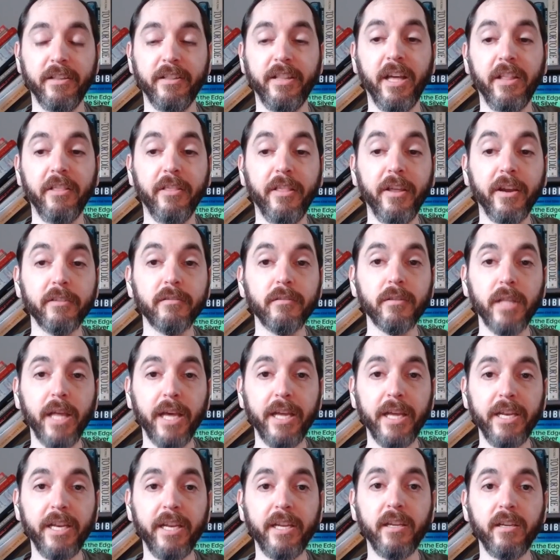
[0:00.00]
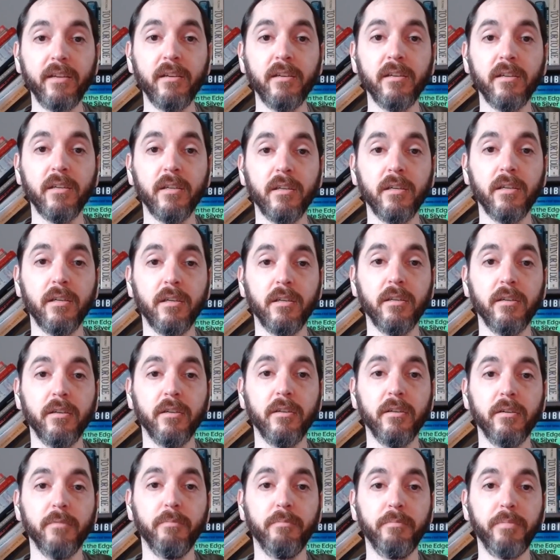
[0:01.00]
that they're letting
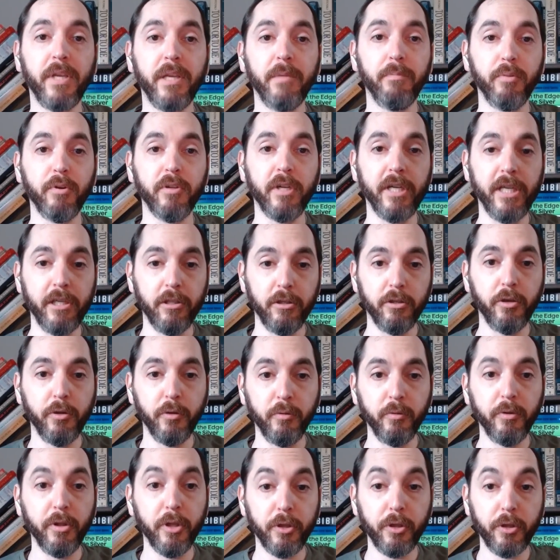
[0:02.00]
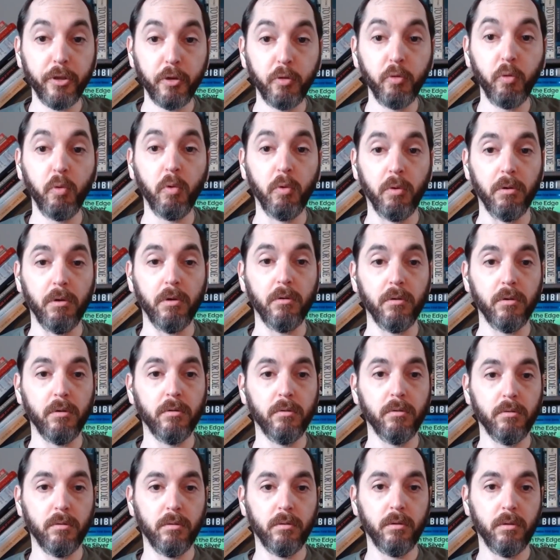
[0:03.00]
people into the school